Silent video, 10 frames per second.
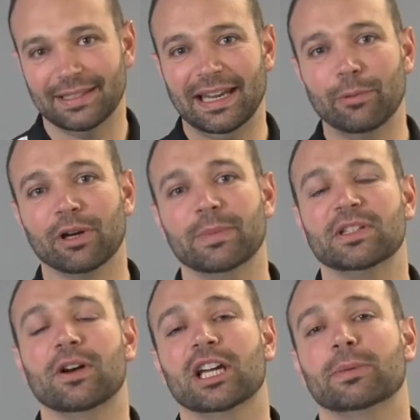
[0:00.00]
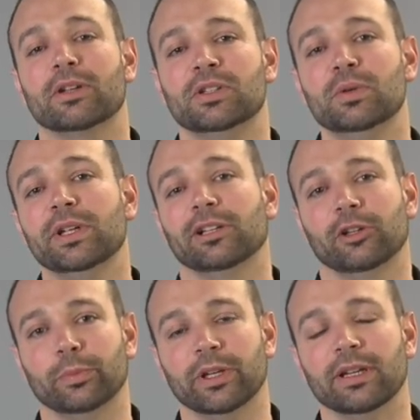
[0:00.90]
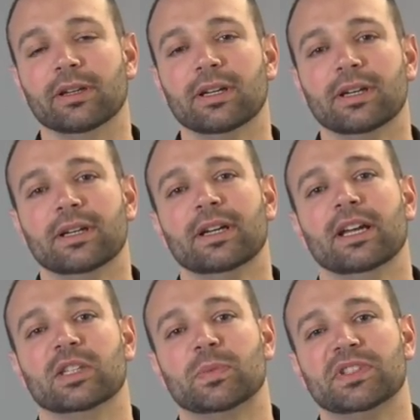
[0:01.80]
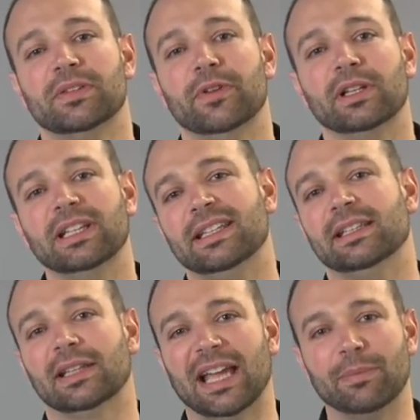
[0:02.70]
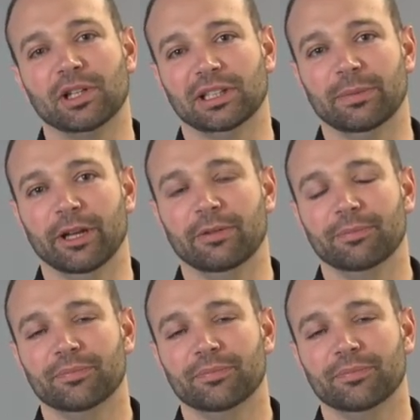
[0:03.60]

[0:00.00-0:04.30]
Today we're going to be talking about tuning a little bit, and specifically the lambda limit.